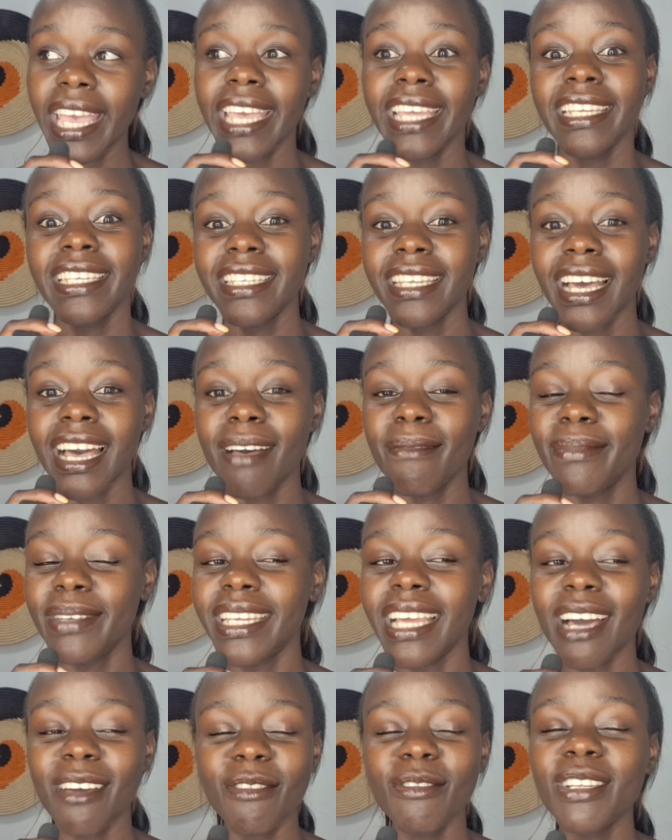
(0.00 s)
And I
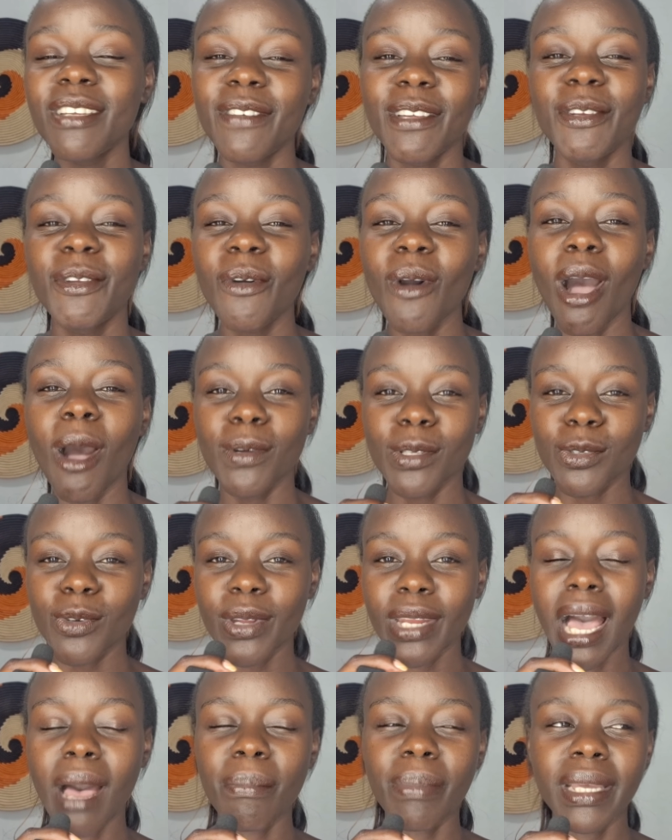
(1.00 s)
mean, I don't even know how it's
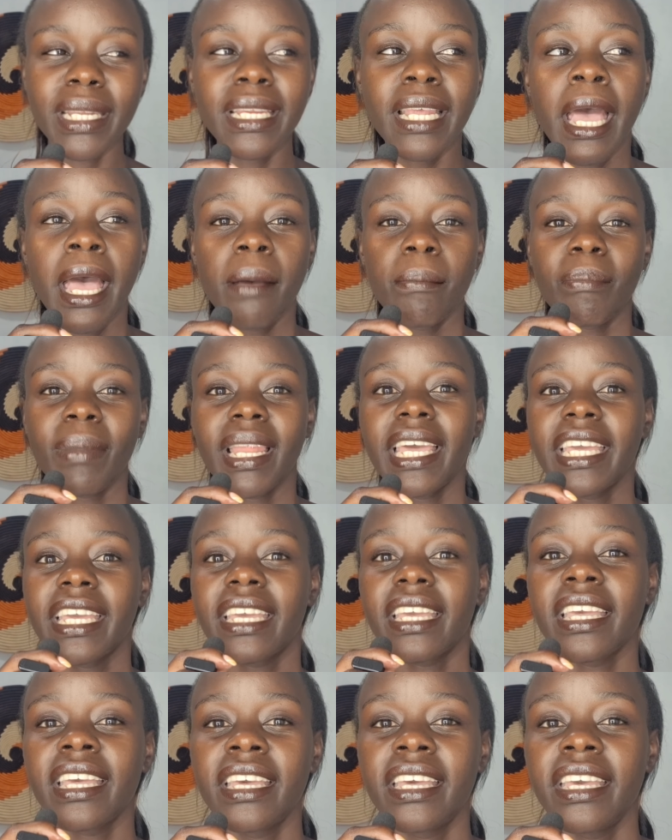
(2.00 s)
gonna happen, but
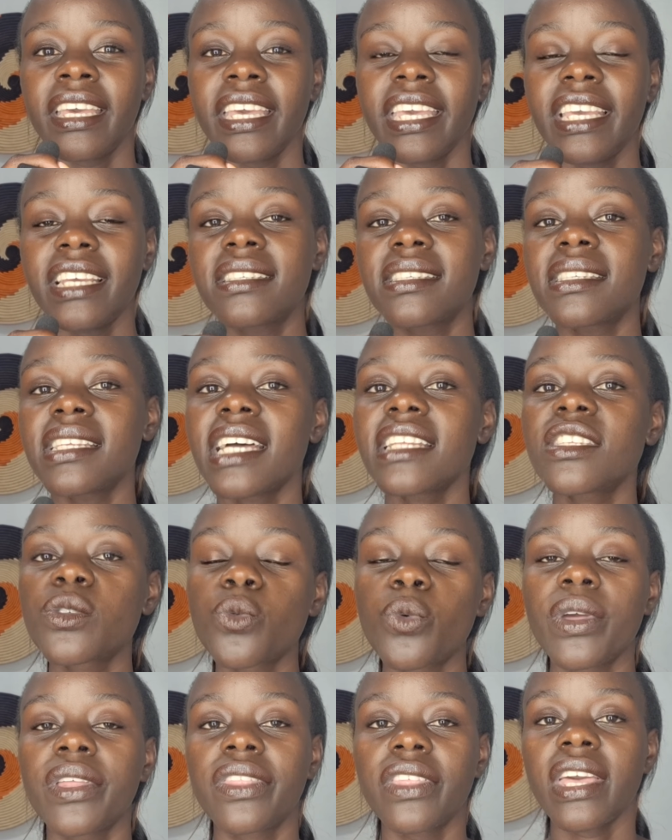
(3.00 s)
like, it starts
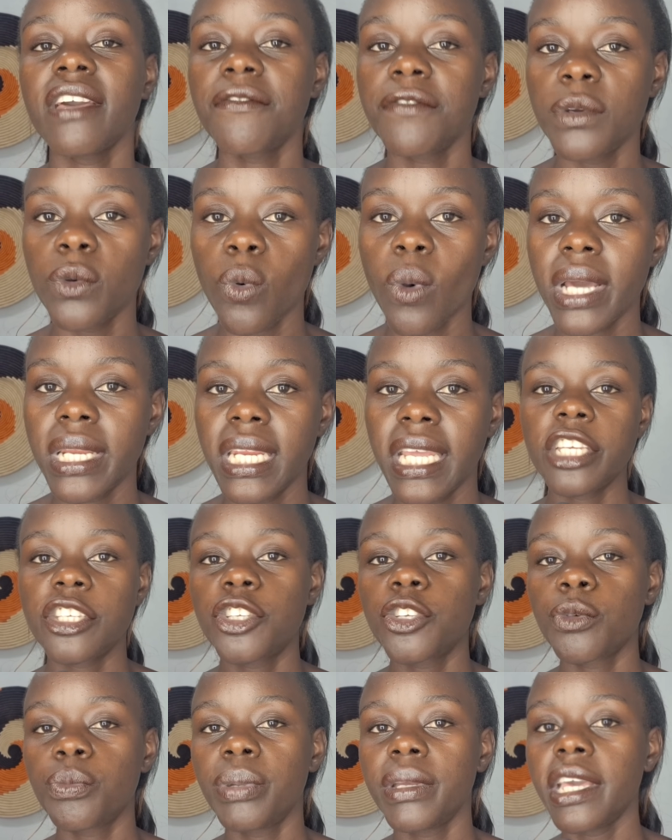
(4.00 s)
with everyone. It
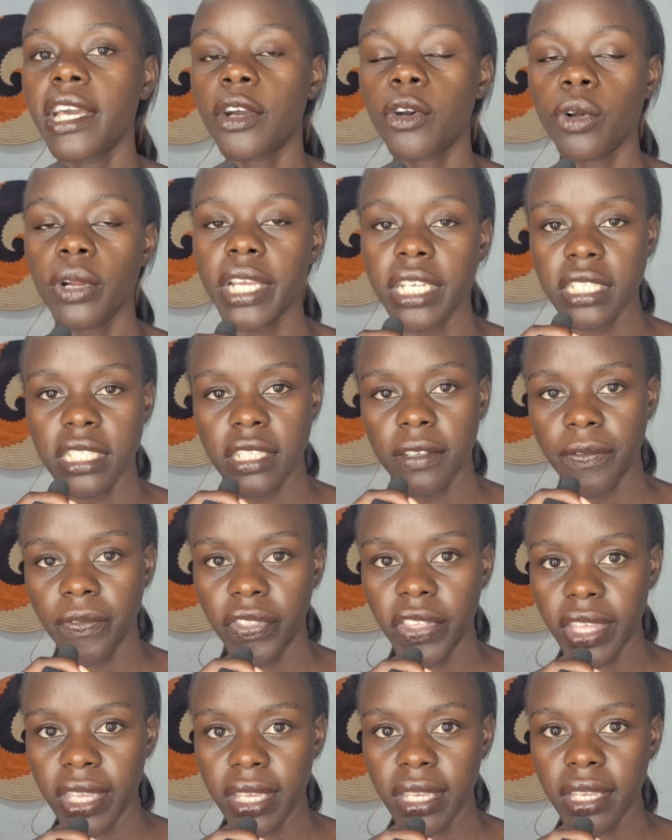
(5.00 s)
should be a
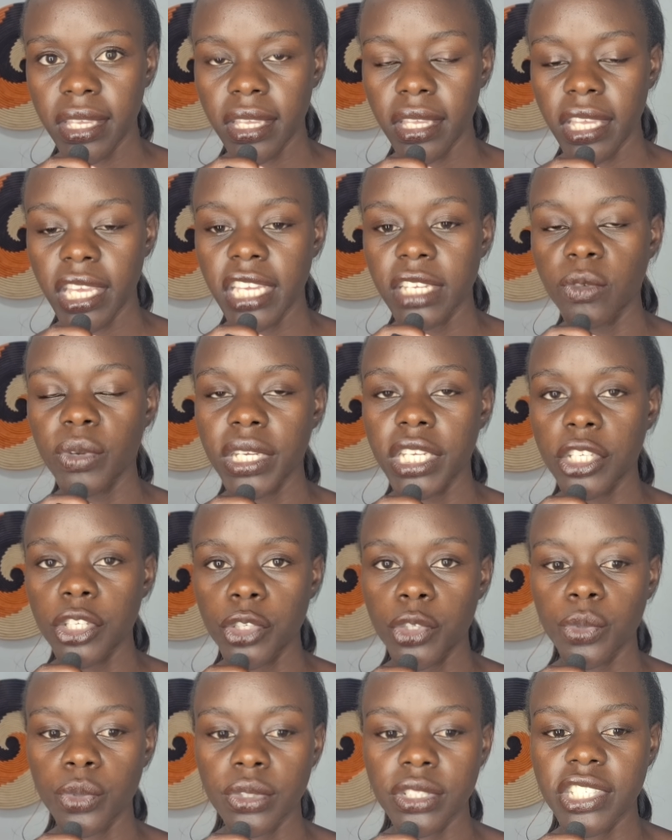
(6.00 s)
collective thing. It really
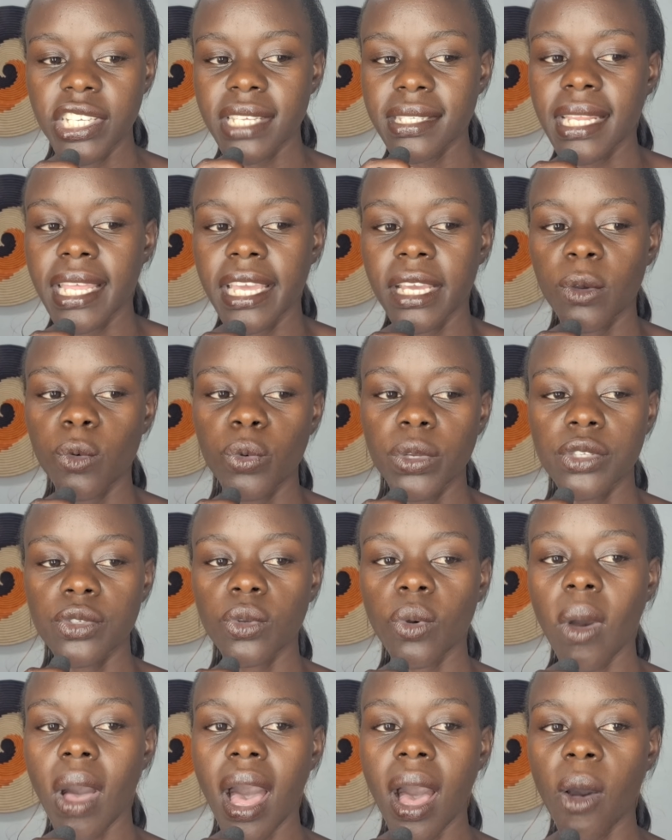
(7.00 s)
should. Just like we
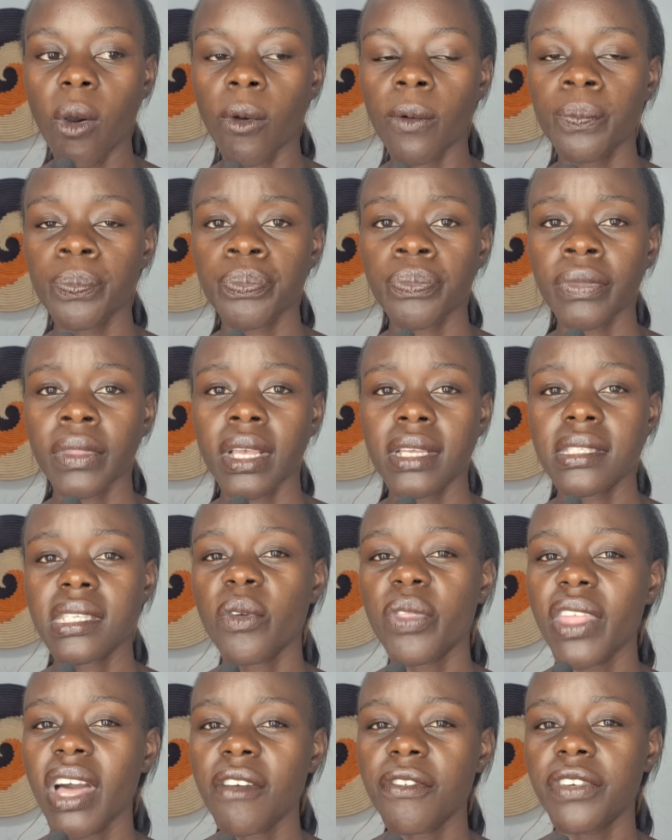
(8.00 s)
saw how
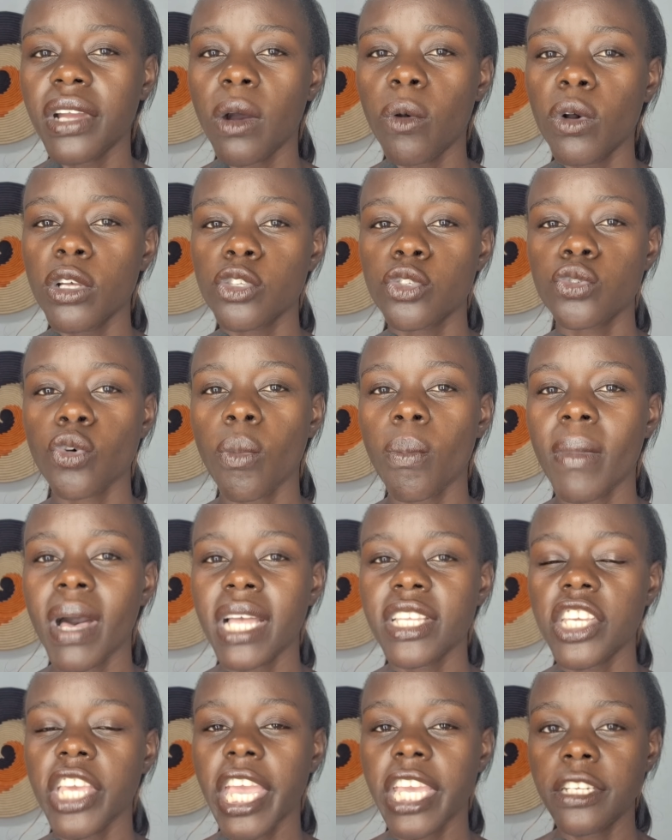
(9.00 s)
South Africa was so
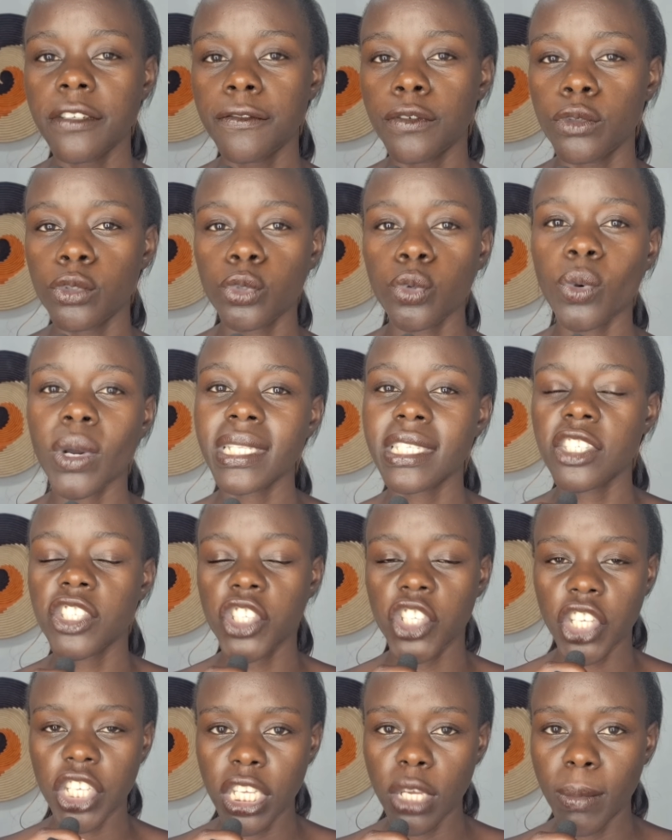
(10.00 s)
much hateful towards
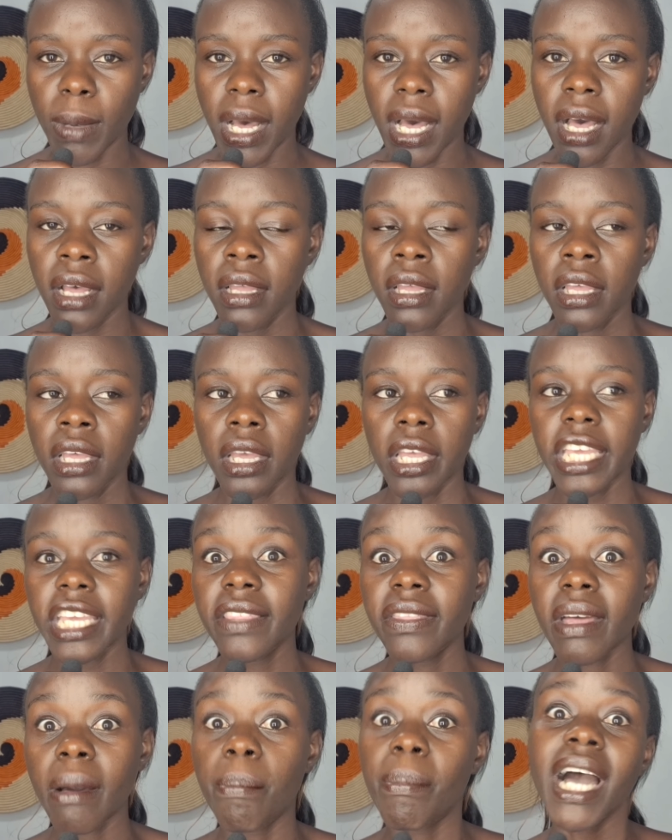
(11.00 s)
Chidima
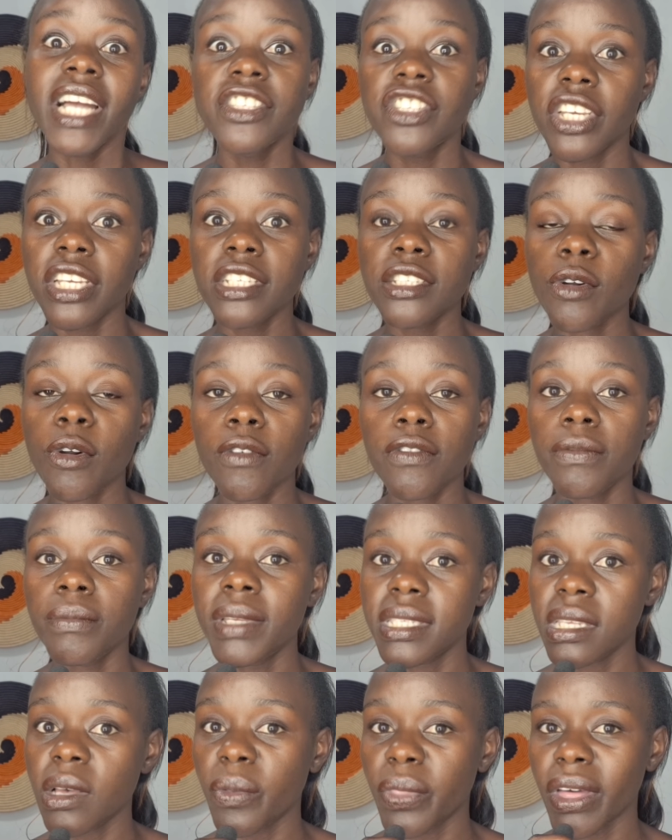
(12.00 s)
in the pageant of
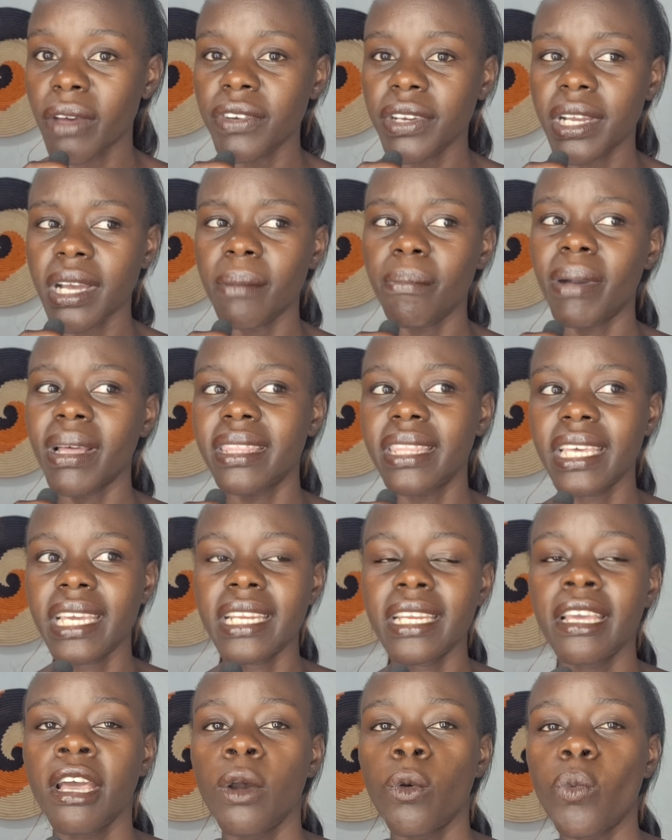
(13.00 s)
Miss South Africa. But
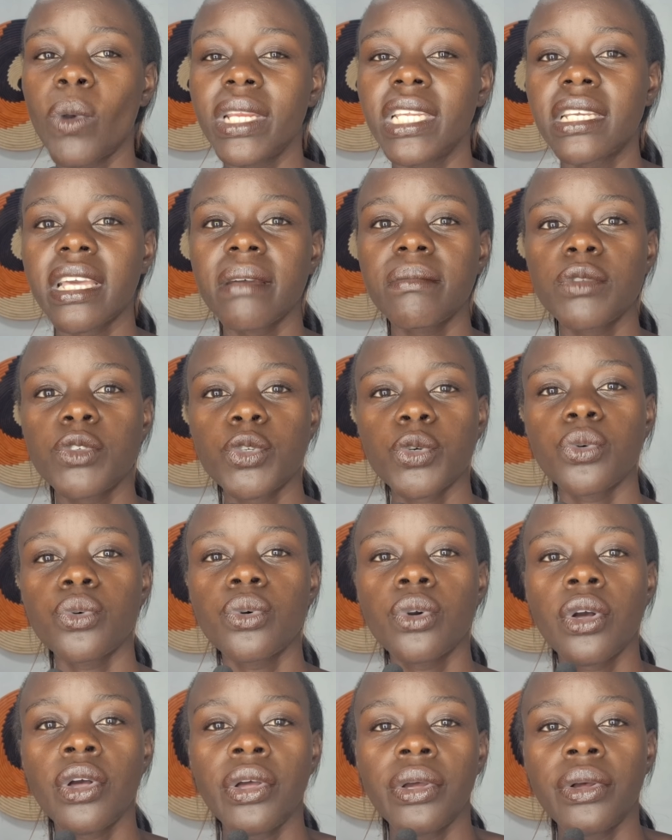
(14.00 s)
then when it came
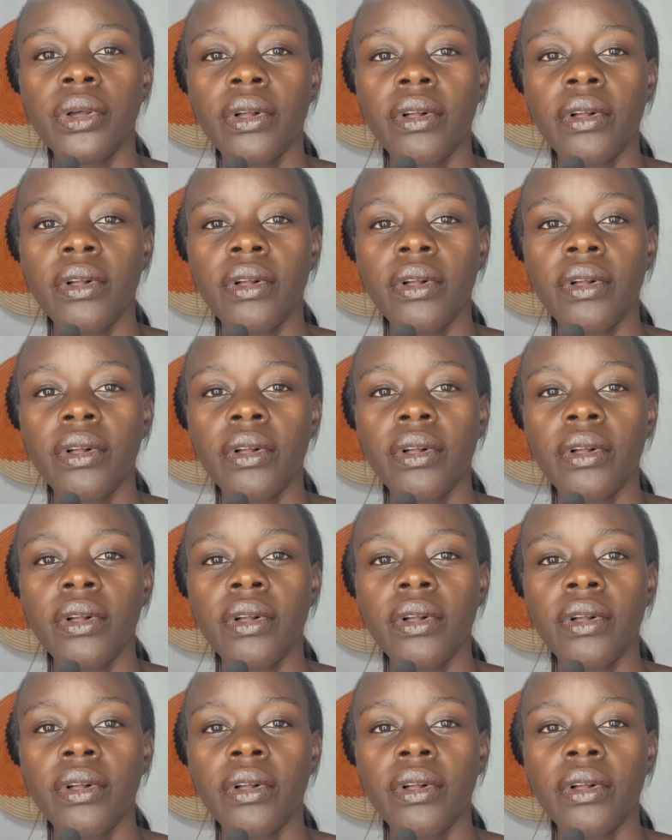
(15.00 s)
to